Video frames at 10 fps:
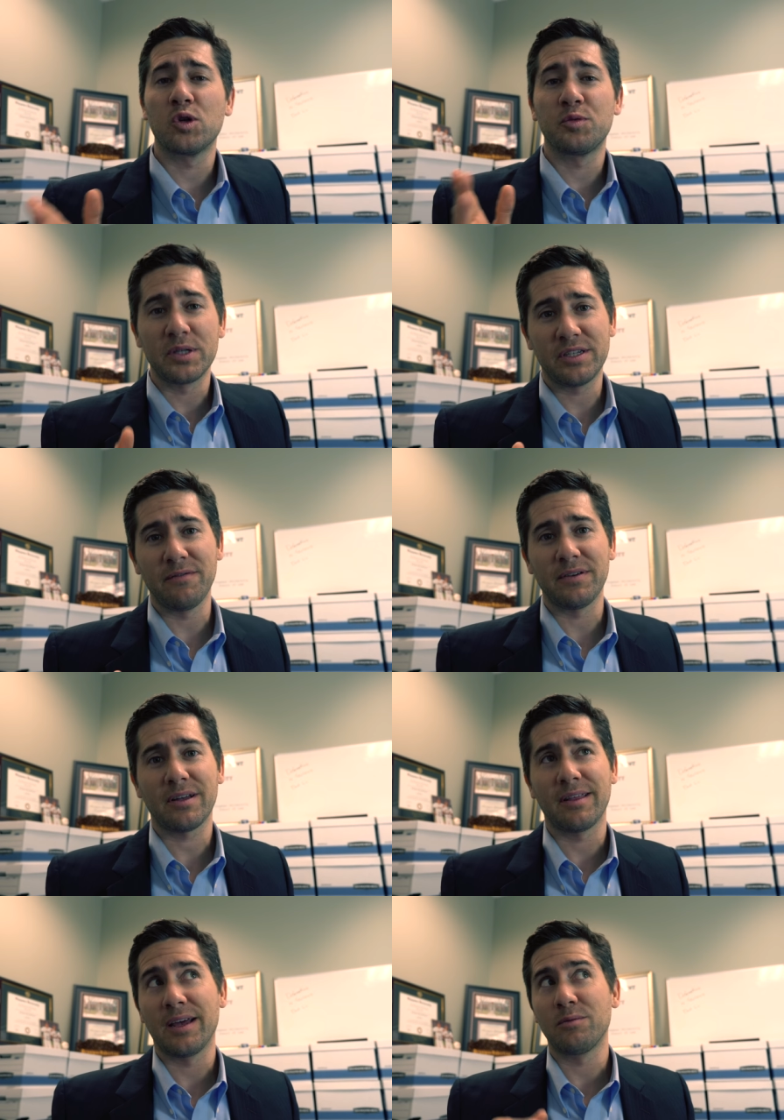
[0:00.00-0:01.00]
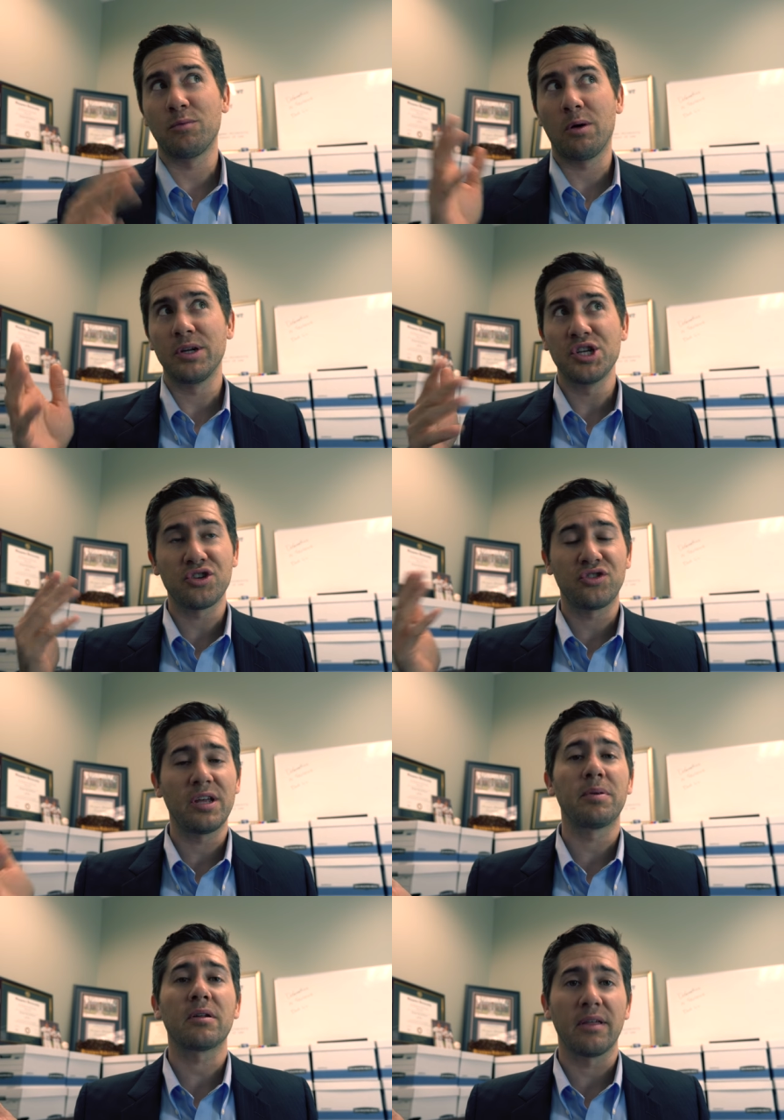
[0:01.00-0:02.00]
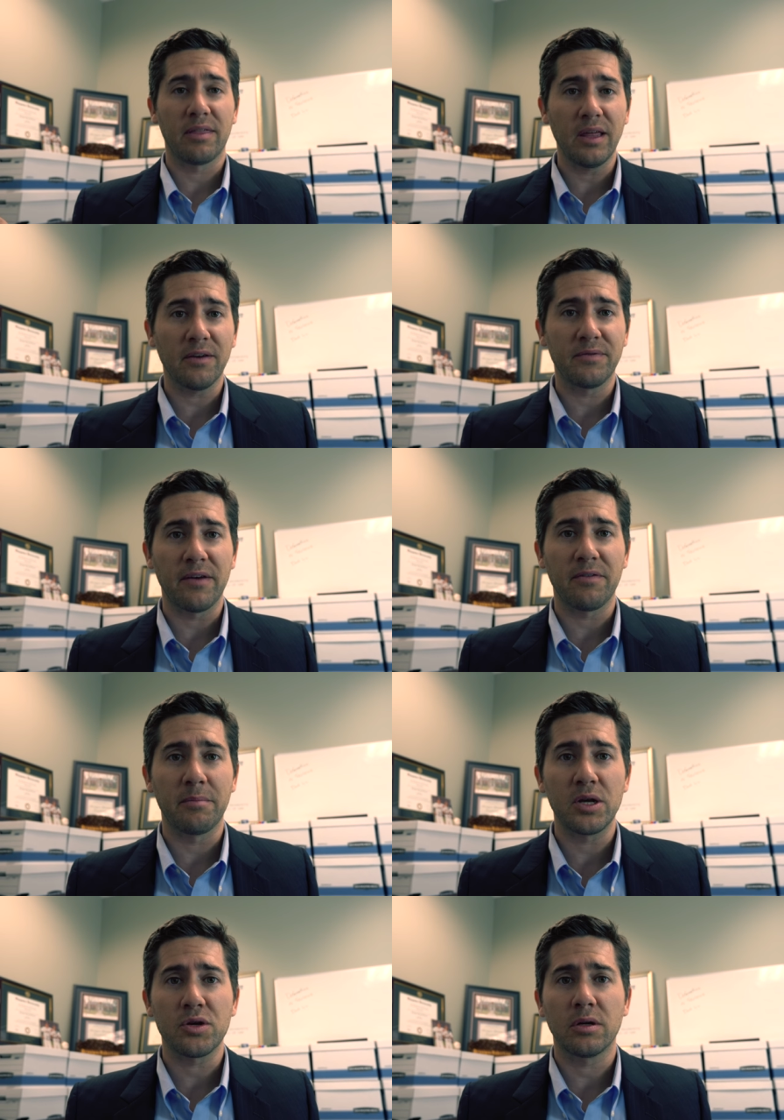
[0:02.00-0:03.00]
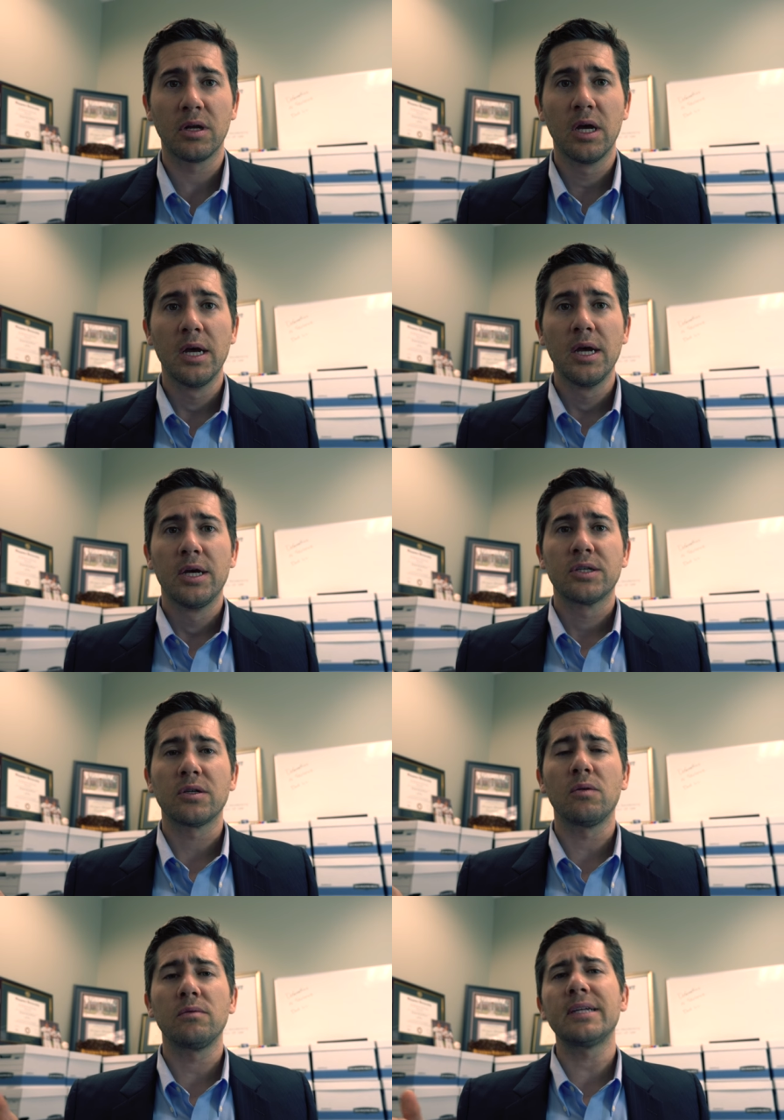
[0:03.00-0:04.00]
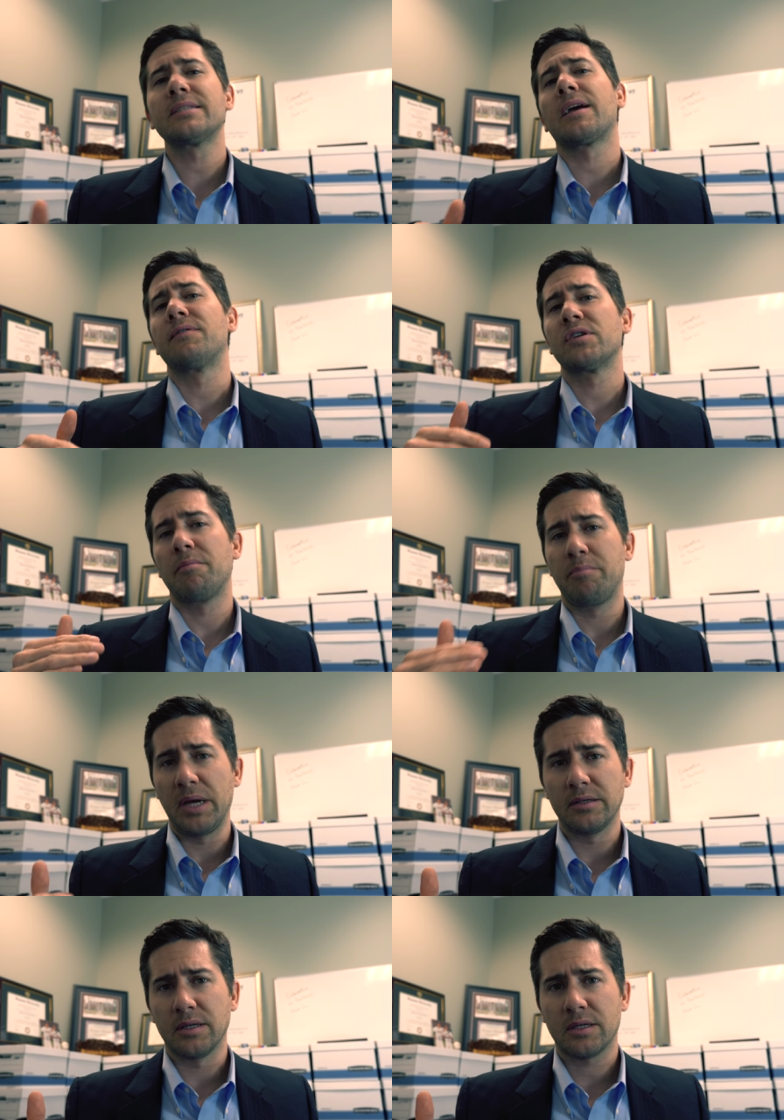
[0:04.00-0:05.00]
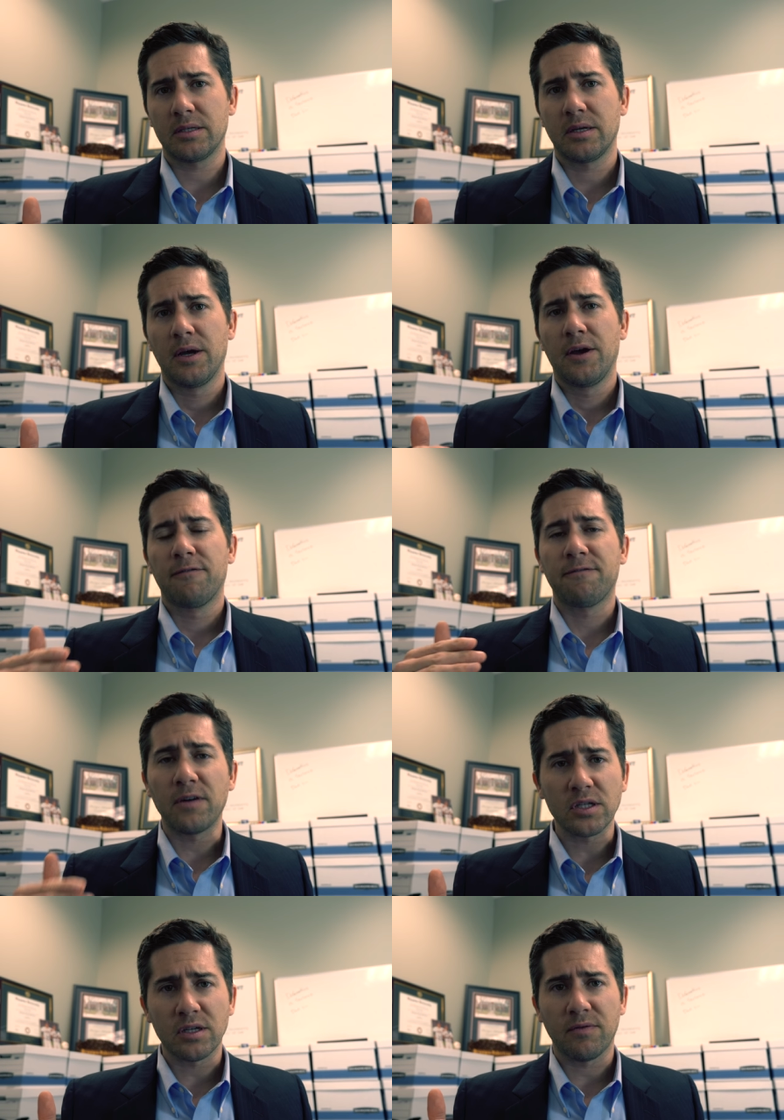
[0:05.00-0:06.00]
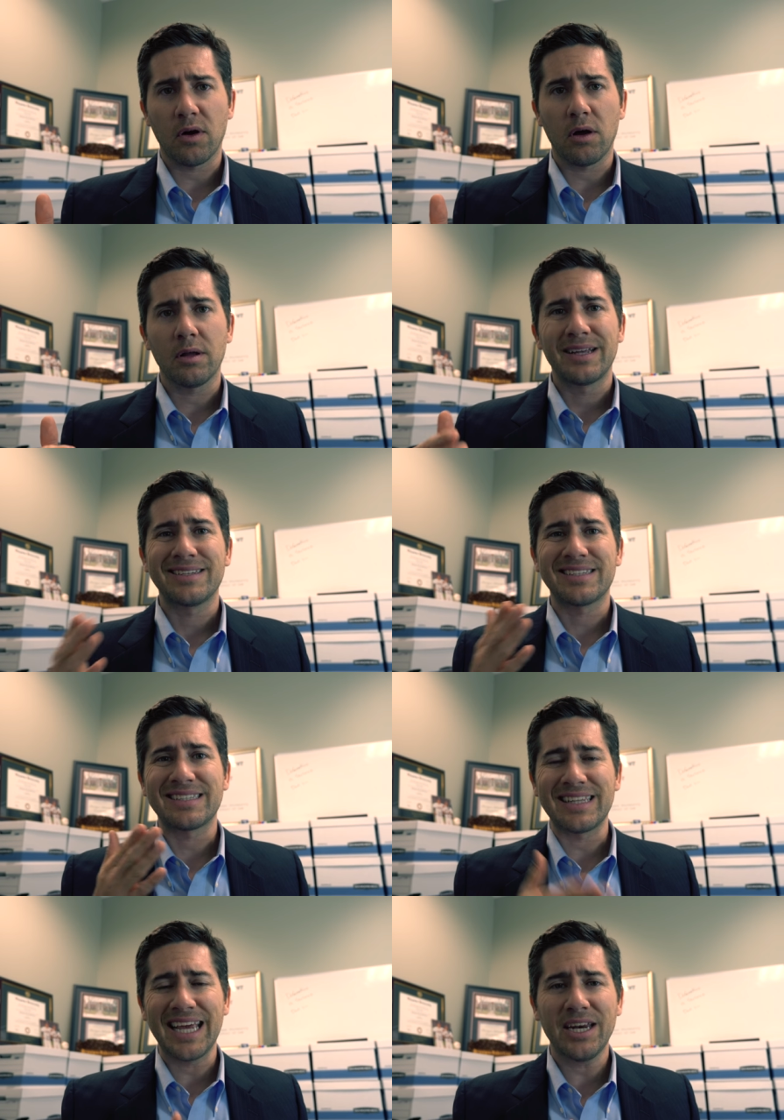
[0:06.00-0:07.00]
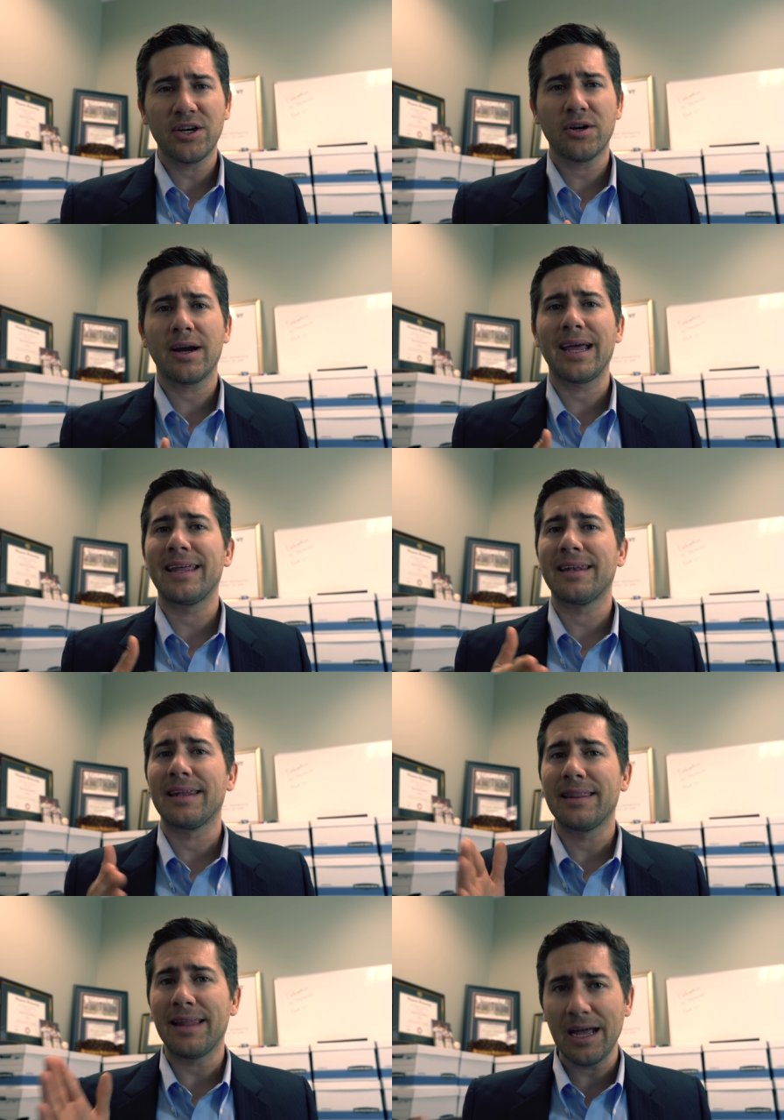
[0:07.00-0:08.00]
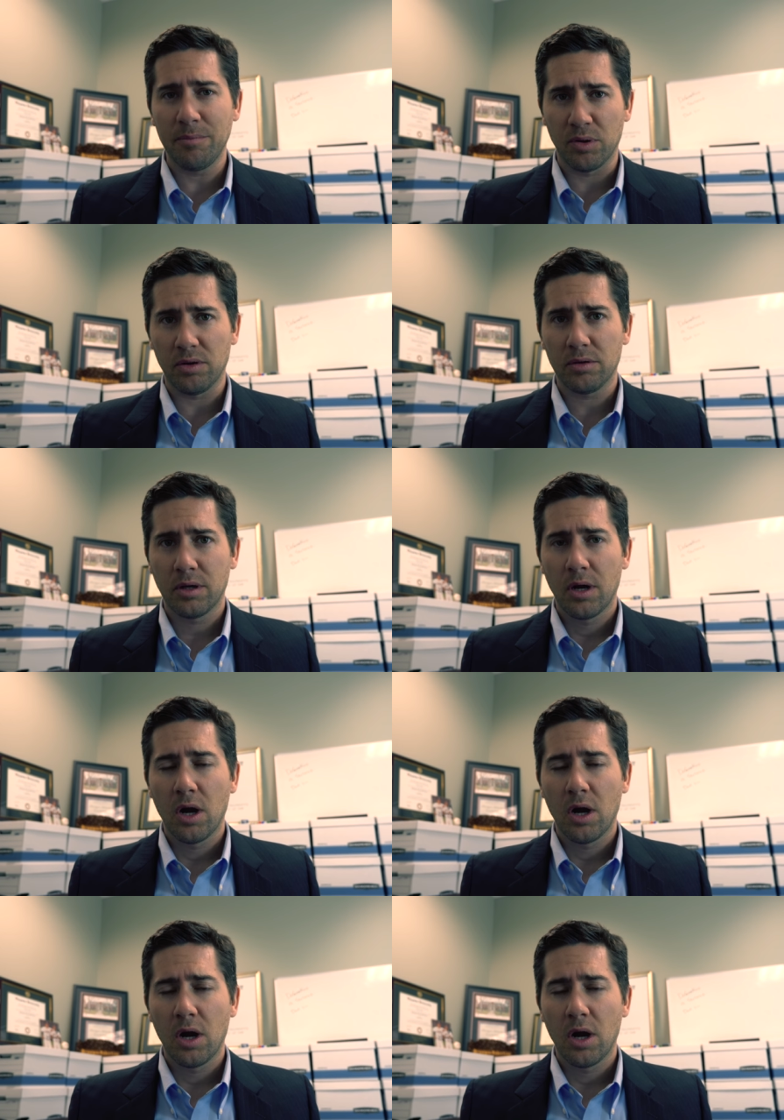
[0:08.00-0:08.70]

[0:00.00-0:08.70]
more specific than what we just typically think of defamation, so let's cover some basics. First of all, slander and libel